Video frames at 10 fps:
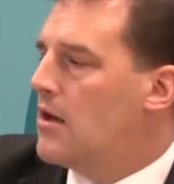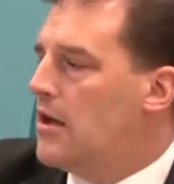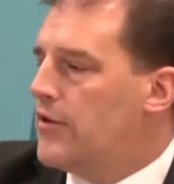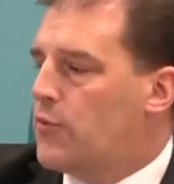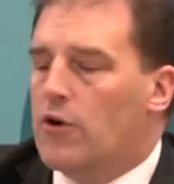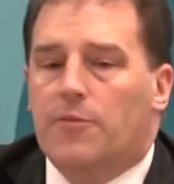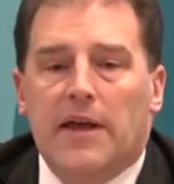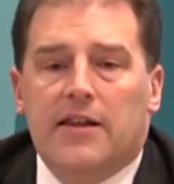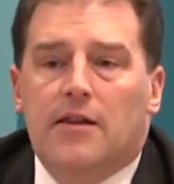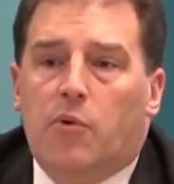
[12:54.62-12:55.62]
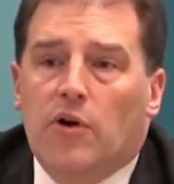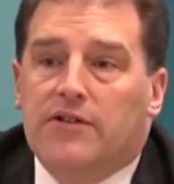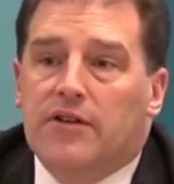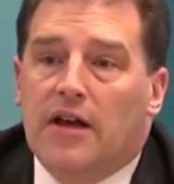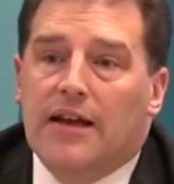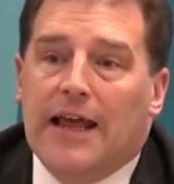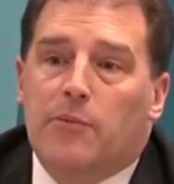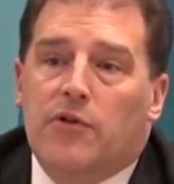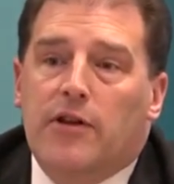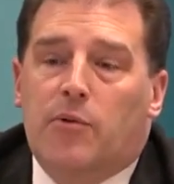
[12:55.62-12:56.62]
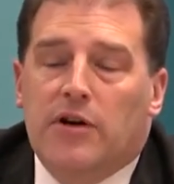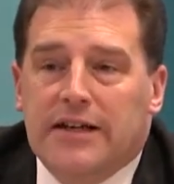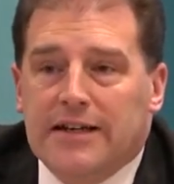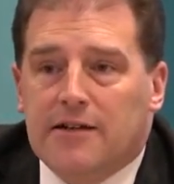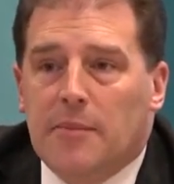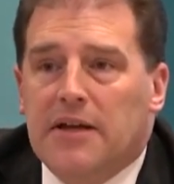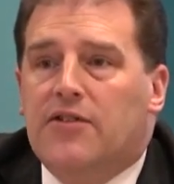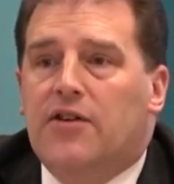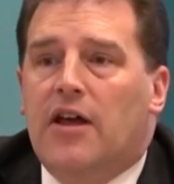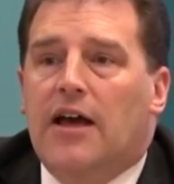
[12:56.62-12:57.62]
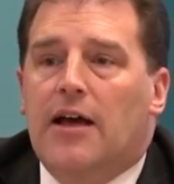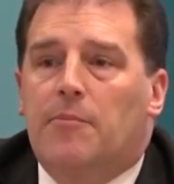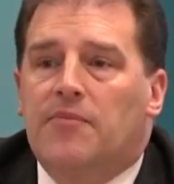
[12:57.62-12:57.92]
It's worth making the point, labouring the point a little bit, that